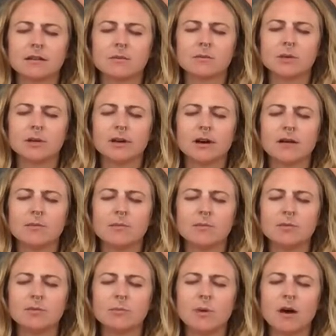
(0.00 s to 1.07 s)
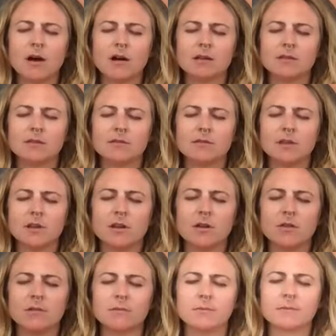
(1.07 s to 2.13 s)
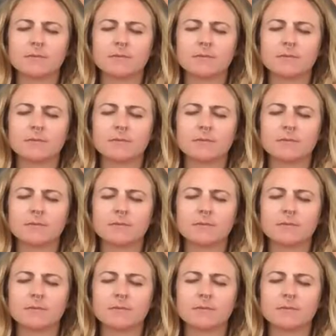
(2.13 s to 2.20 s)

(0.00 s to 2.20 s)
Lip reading: becomes part of you.